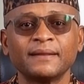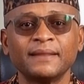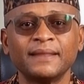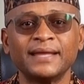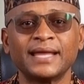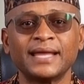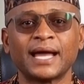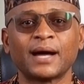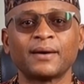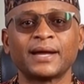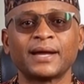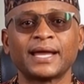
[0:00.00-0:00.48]

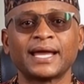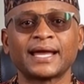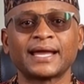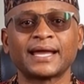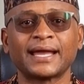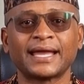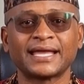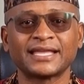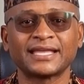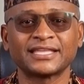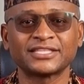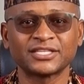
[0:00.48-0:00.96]
Now
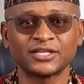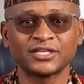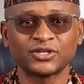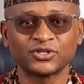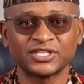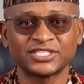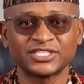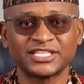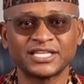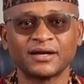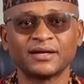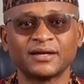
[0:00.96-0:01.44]
here is the
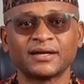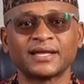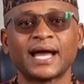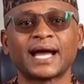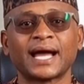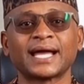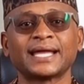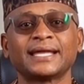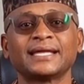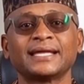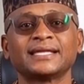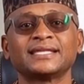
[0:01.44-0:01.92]
critical
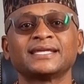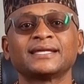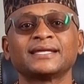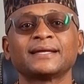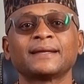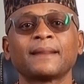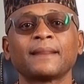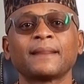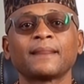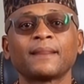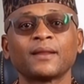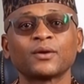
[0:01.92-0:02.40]

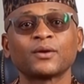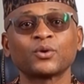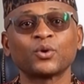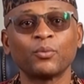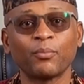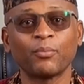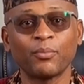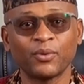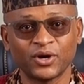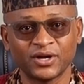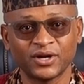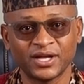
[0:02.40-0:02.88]
guidance.
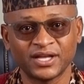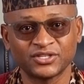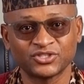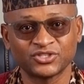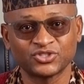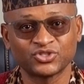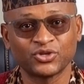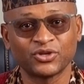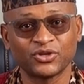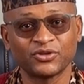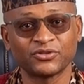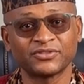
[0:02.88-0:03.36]
Your product
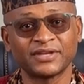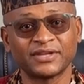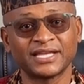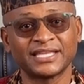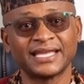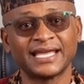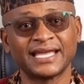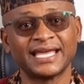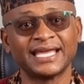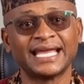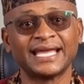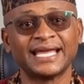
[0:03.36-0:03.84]
should
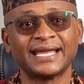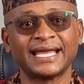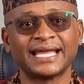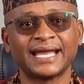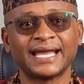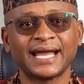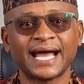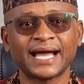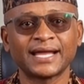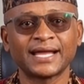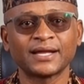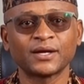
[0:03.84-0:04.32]
fit
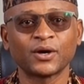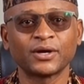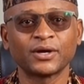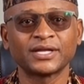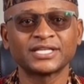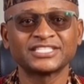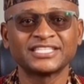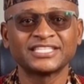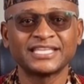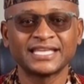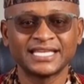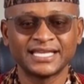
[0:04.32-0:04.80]
clearly and
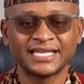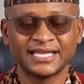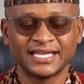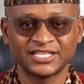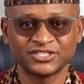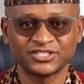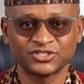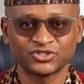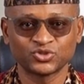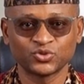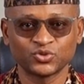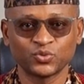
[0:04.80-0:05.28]
honestly
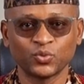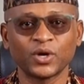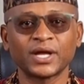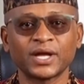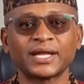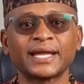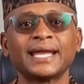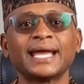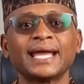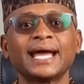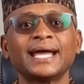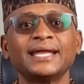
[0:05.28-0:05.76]
into
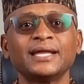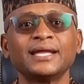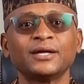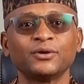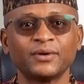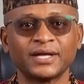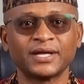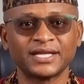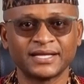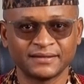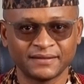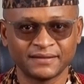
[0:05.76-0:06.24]
one category.